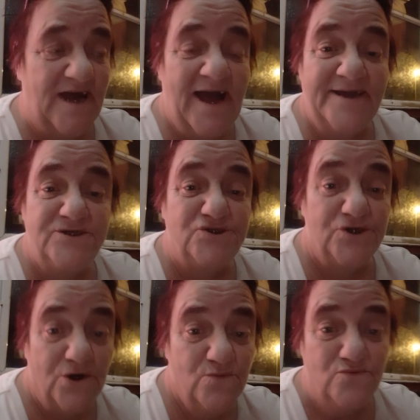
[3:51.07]
I
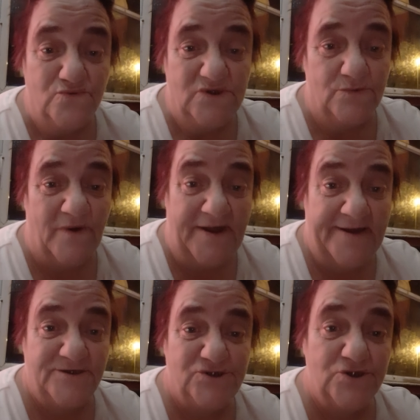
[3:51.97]
chose when
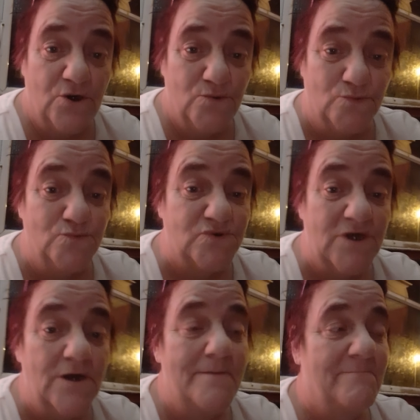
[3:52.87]
I chose
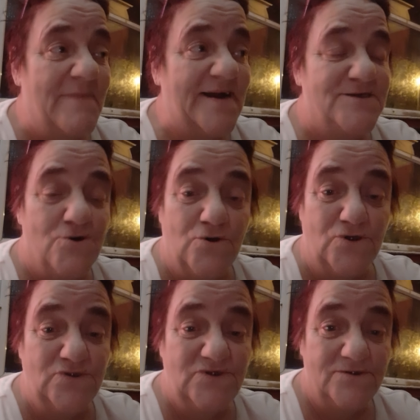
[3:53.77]
my
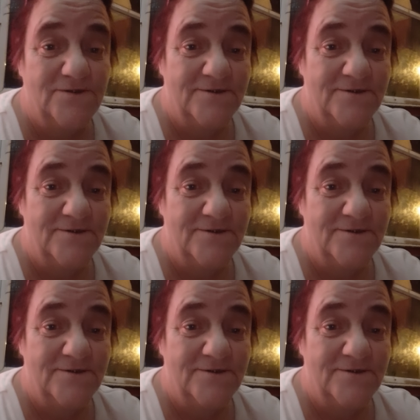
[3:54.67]
dogs.